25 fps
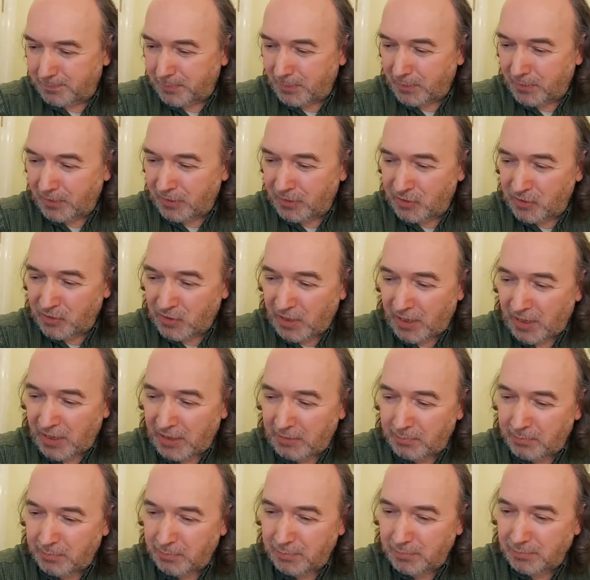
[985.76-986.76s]
body
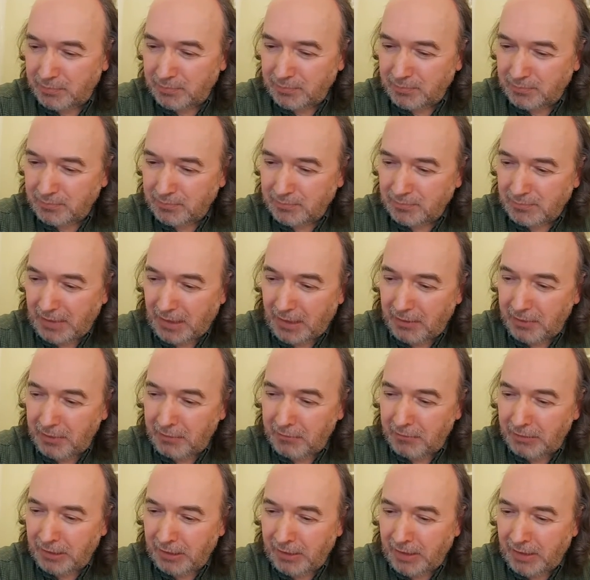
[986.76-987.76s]
shape, how
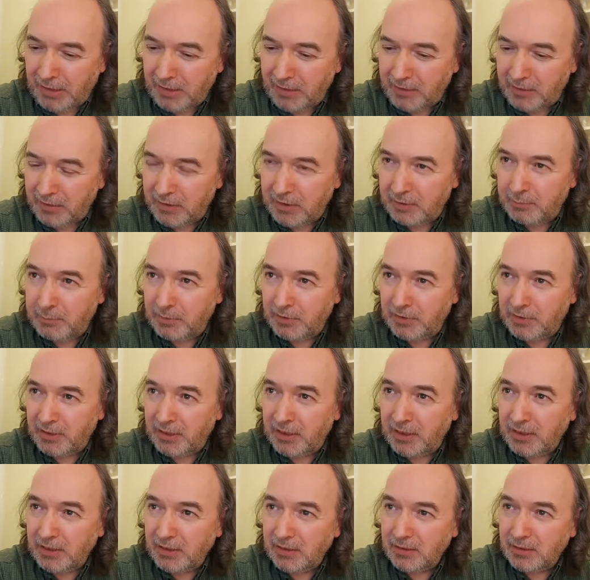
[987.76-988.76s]
you relate to your
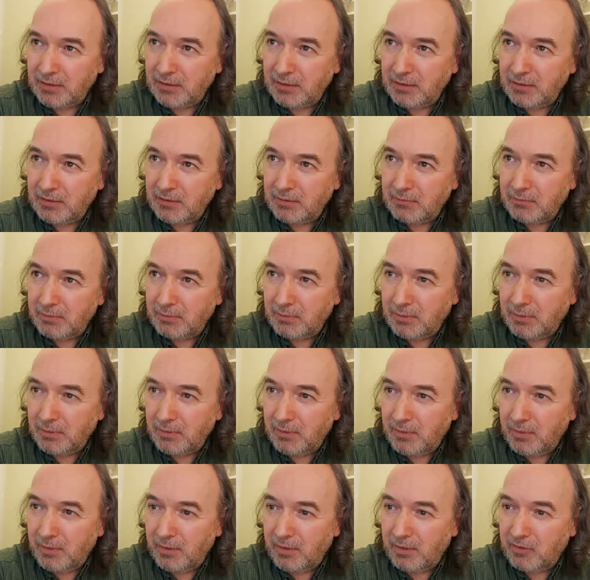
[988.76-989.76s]
body,
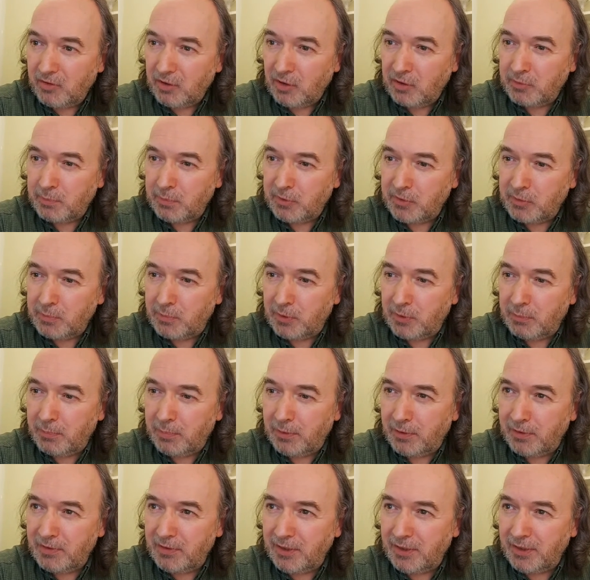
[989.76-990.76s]
judgments put
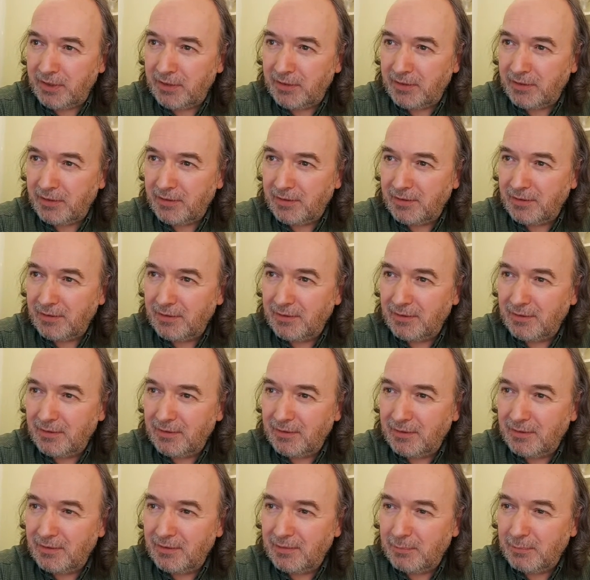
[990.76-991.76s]
upon you
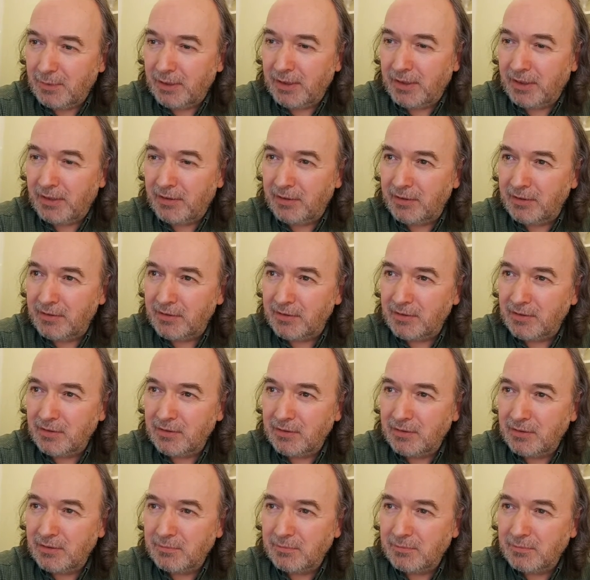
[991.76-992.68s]
by others.